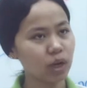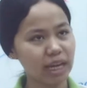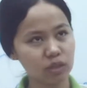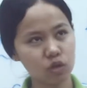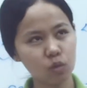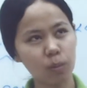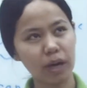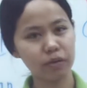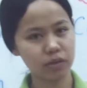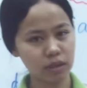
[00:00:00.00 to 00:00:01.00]
asks you
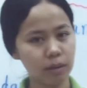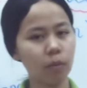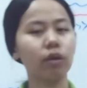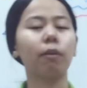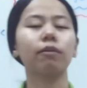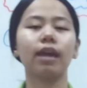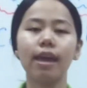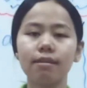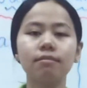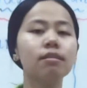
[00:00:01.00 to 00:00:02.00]
by using the modal
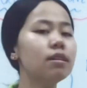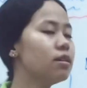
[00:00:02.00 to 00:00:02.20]
can?